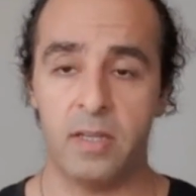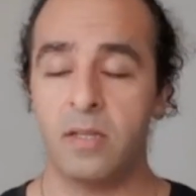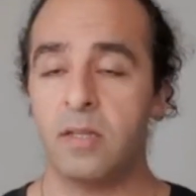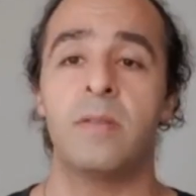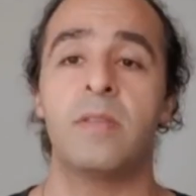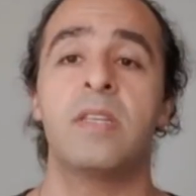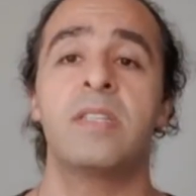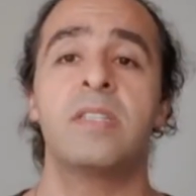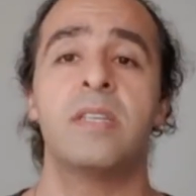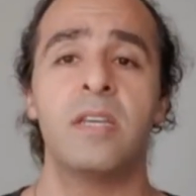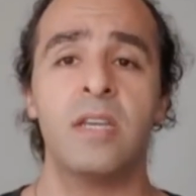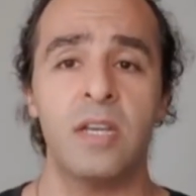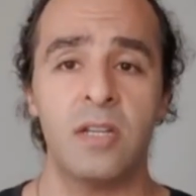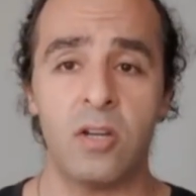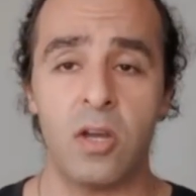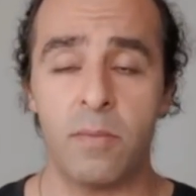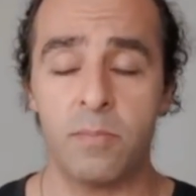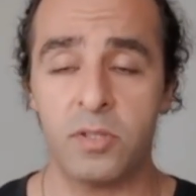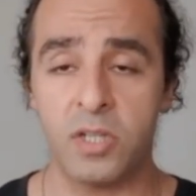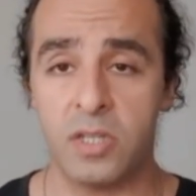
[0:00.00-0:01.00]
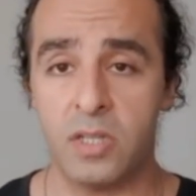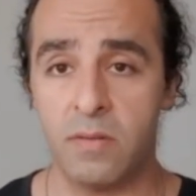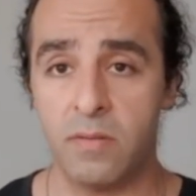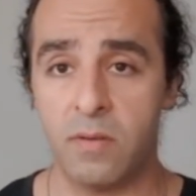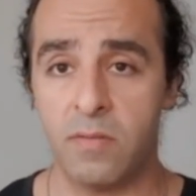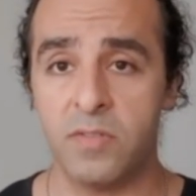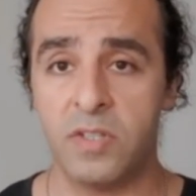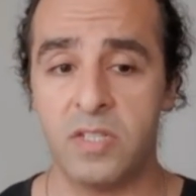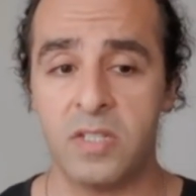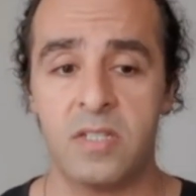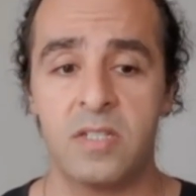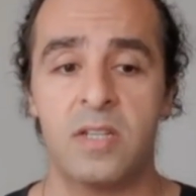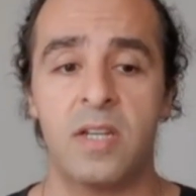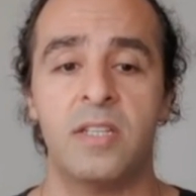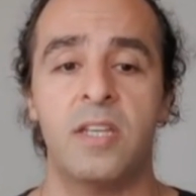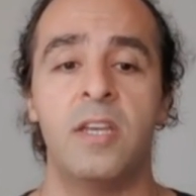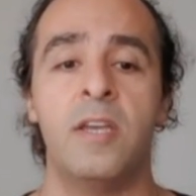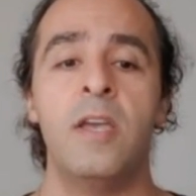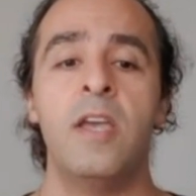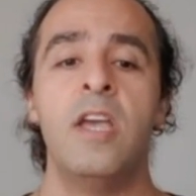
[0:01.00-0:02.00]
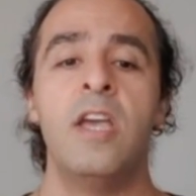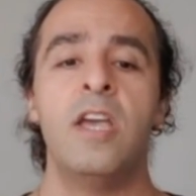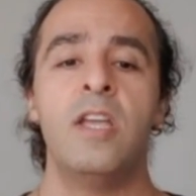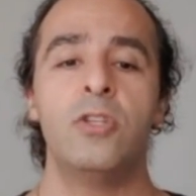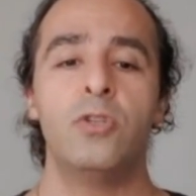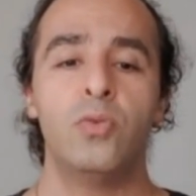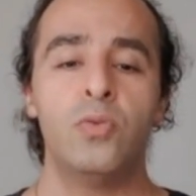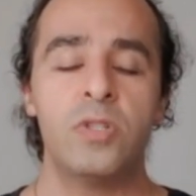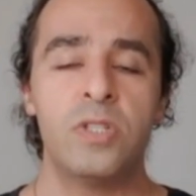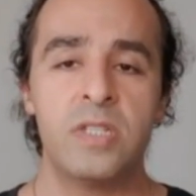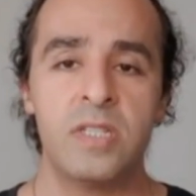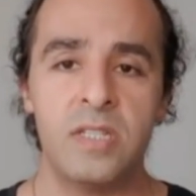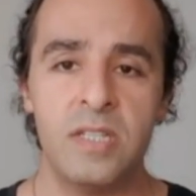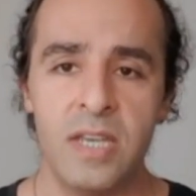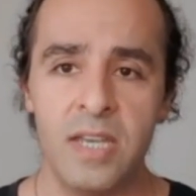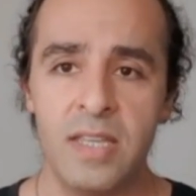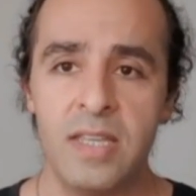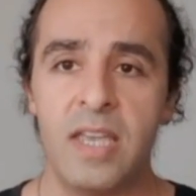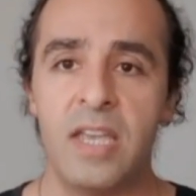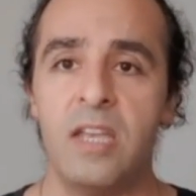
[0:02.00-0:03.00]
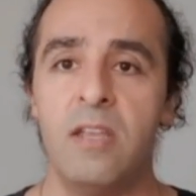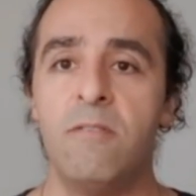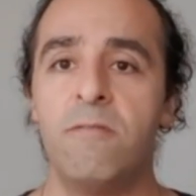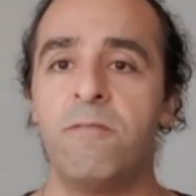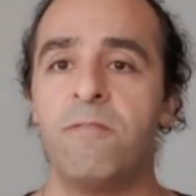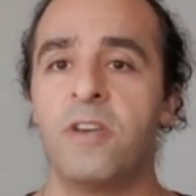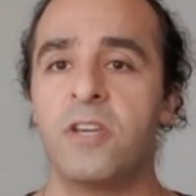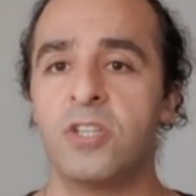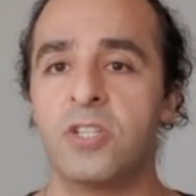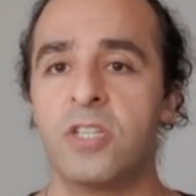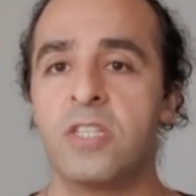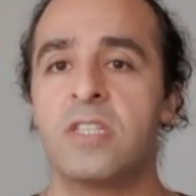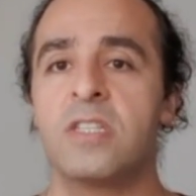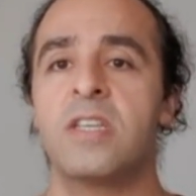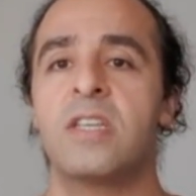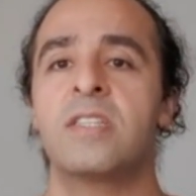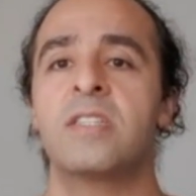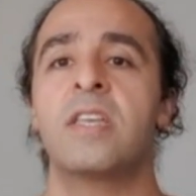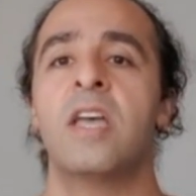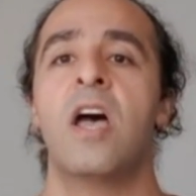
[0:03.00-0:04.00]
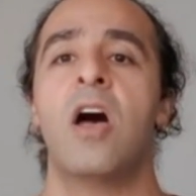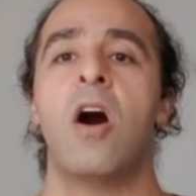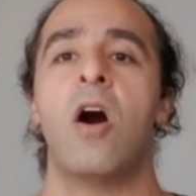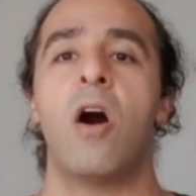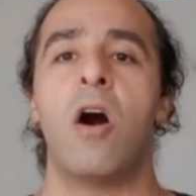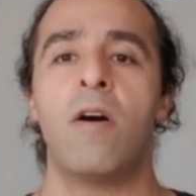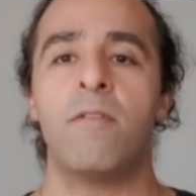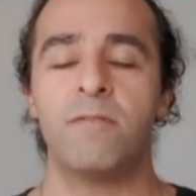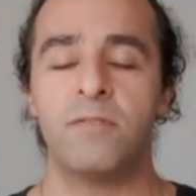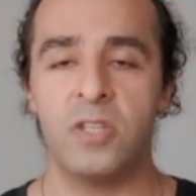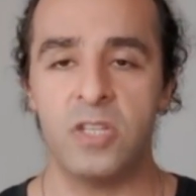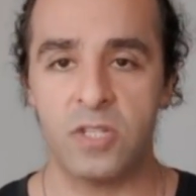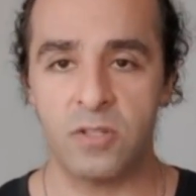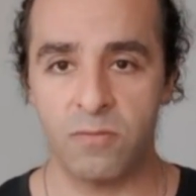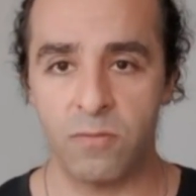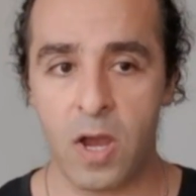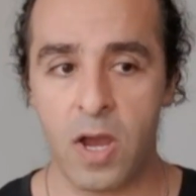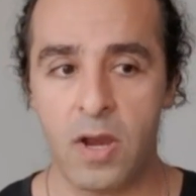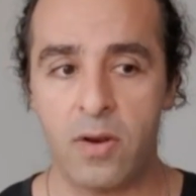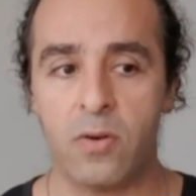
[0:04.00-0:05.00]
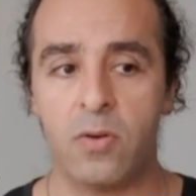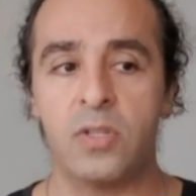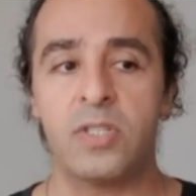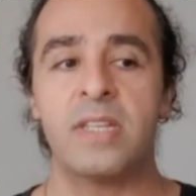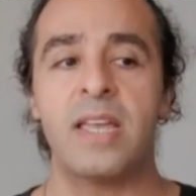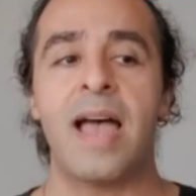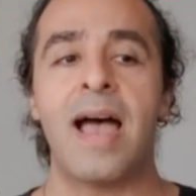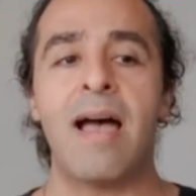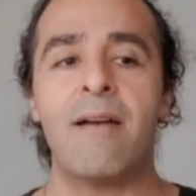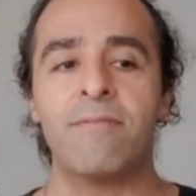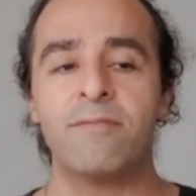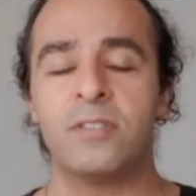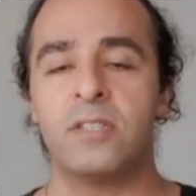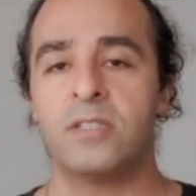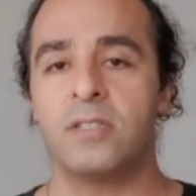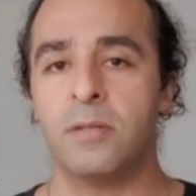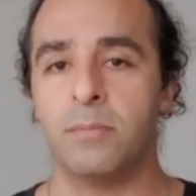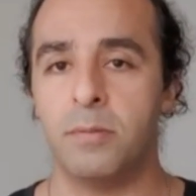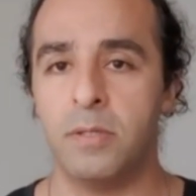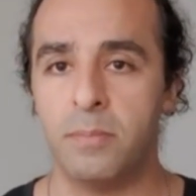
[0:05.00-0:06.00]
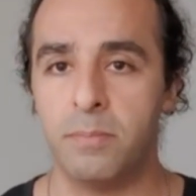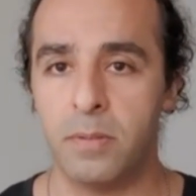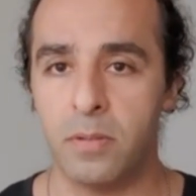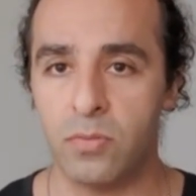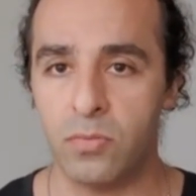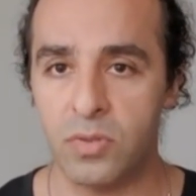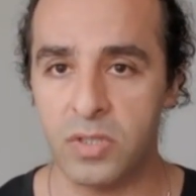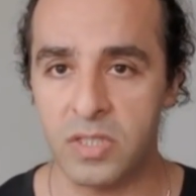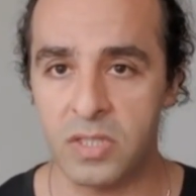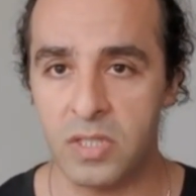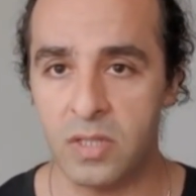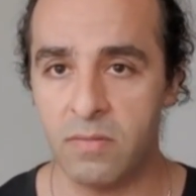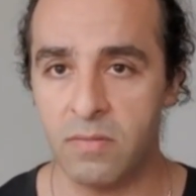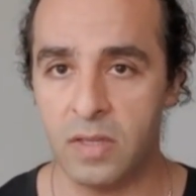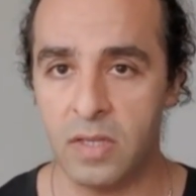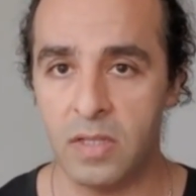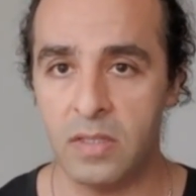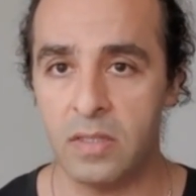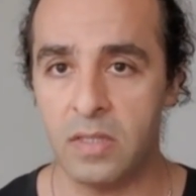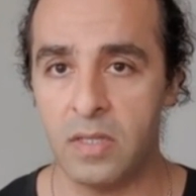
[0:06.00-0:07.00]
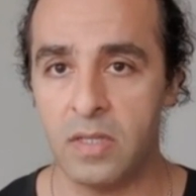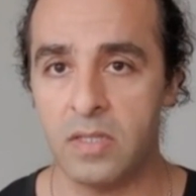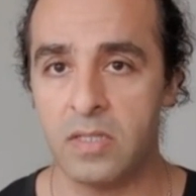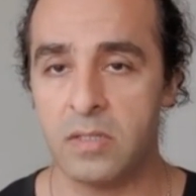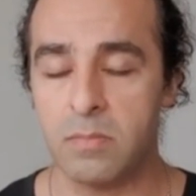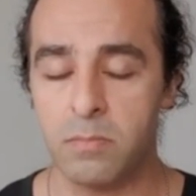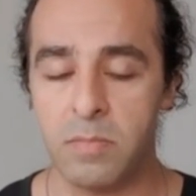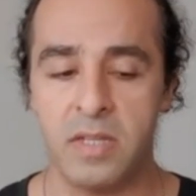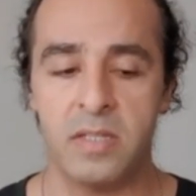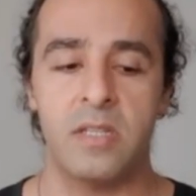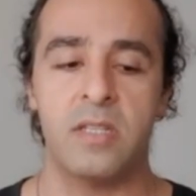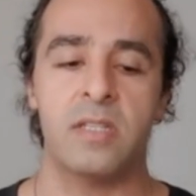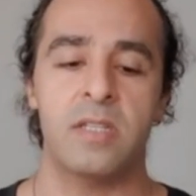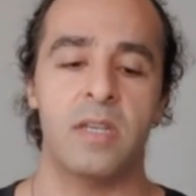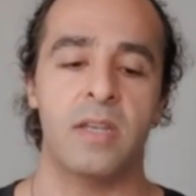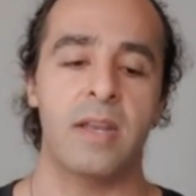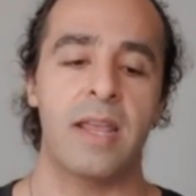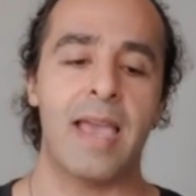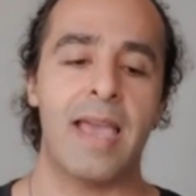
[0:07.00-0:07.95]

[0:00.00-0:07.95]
The second objective of this study, to see the infectiousness of this virus after the people receiving this medicine.